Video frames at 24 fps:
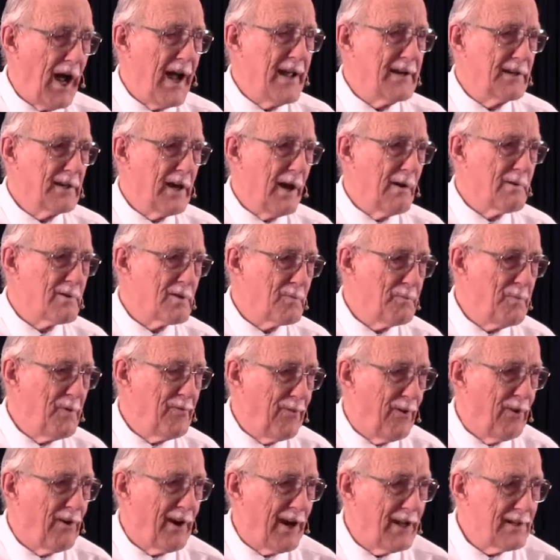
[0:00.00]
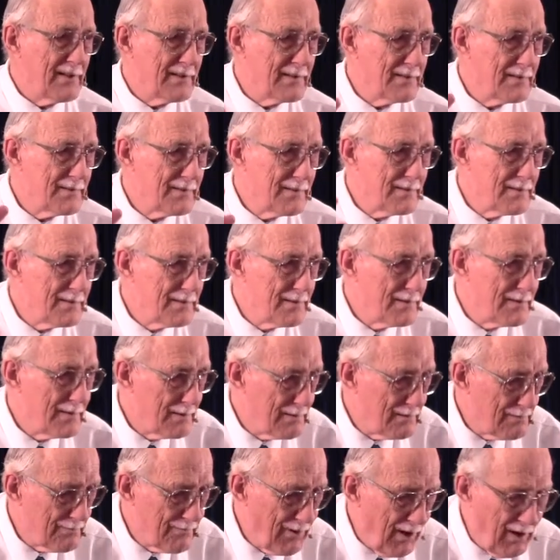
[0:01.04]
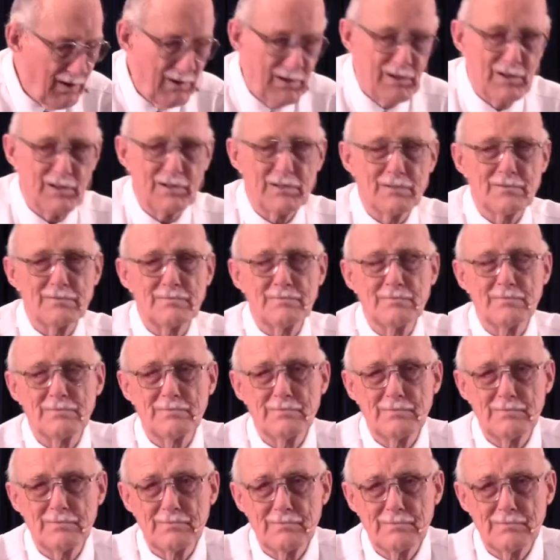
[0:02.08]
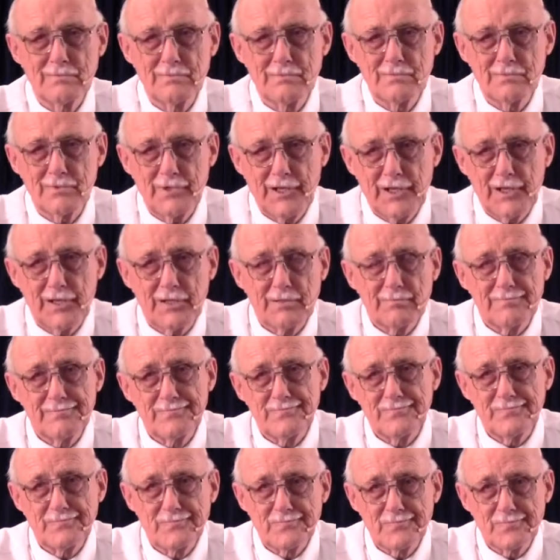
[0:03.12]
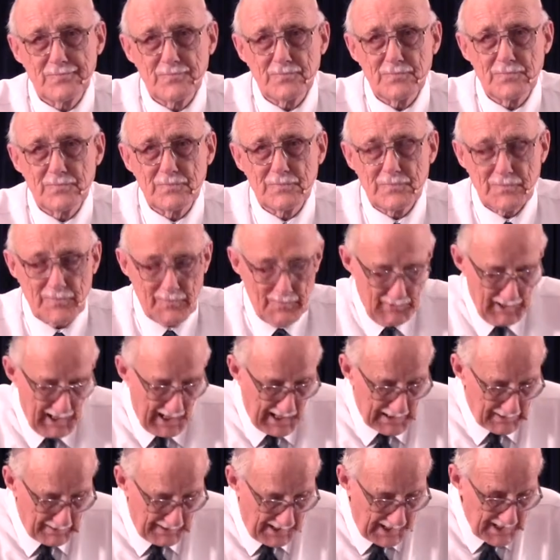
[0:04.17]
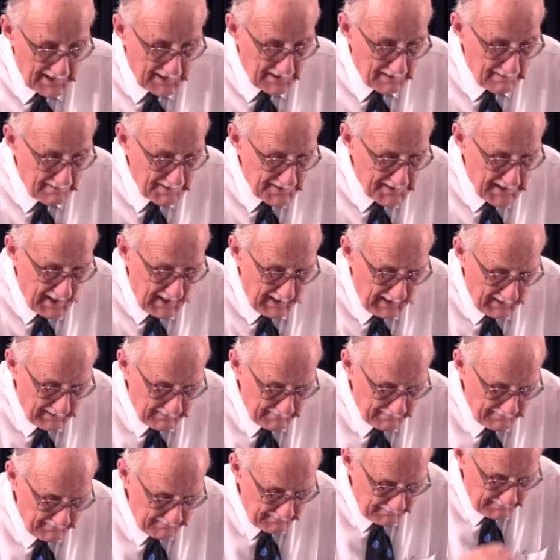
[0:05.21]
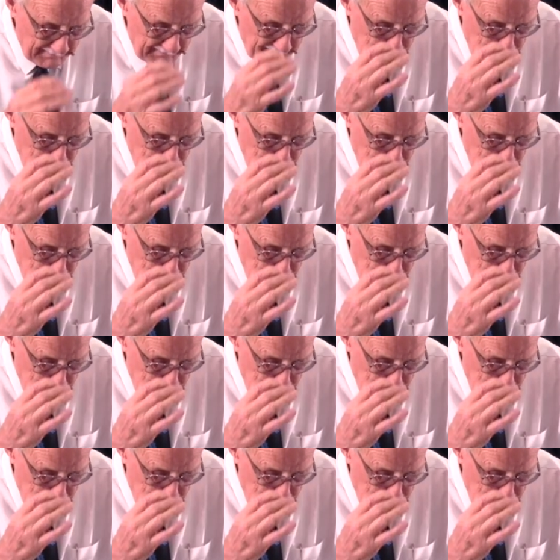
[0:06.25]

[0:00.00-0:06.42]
Pride goeth before her. Fall." Yeah. Carnal nature is there.